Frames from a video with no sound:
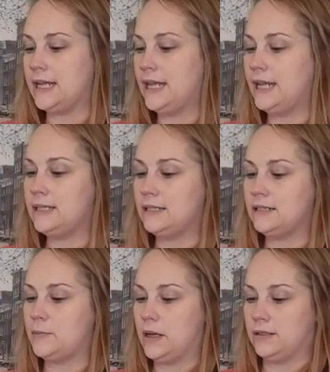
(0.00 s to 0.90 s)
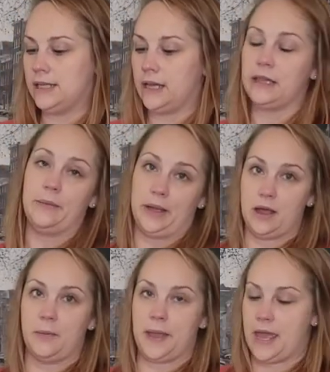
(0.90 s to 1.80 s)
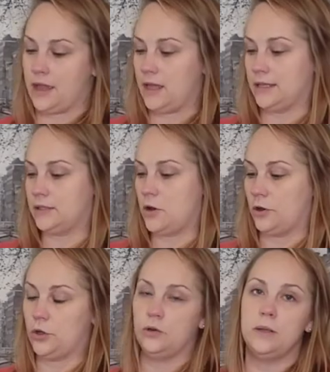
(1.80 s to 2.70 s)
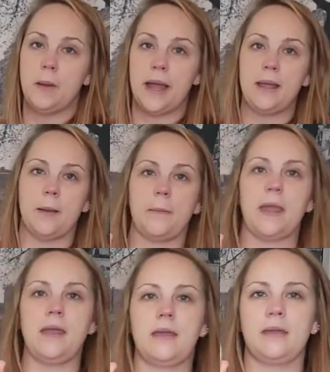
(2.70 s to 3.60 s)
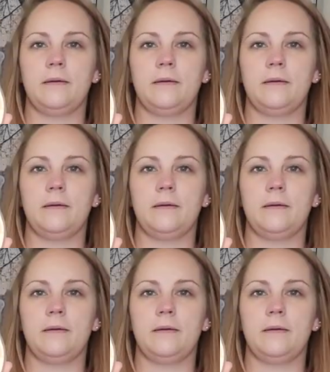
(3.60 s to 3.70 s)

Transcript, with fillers: it smells like a lemon cupcake. It's called Cutie Pie Cupcake.